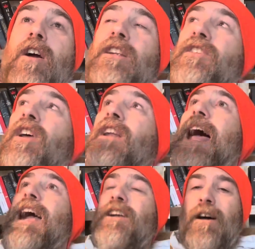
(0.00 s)
it's the
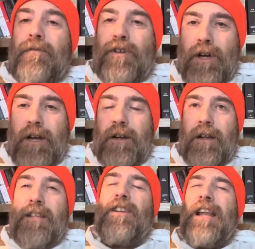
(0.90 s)
lack of good.
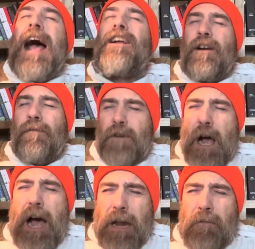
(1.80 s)
It's the lack of
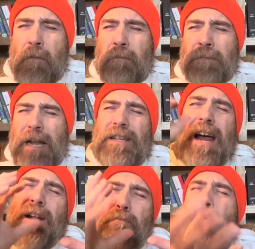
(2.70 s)
God. It's
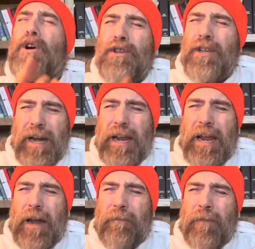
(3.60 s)
not a person
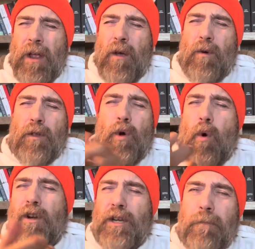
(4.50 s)
again with
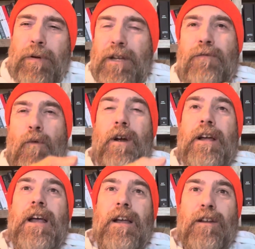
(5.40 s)
horns and a pitchfork
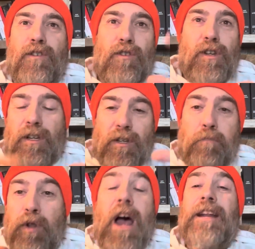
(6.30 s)
just
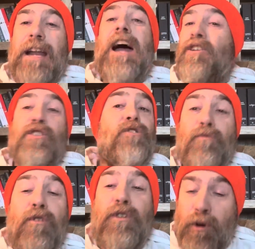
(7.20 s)
plotting how to
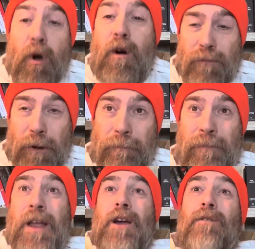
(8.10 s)
screw you over,
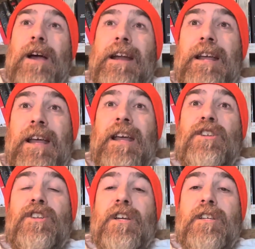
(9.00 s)
right?
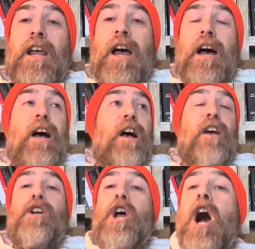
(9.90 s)
It's just
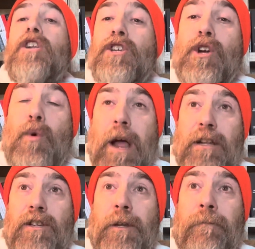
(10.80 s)
a
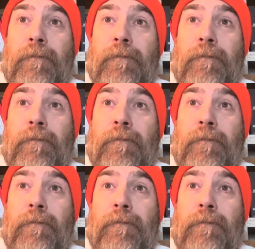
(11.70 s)
consequence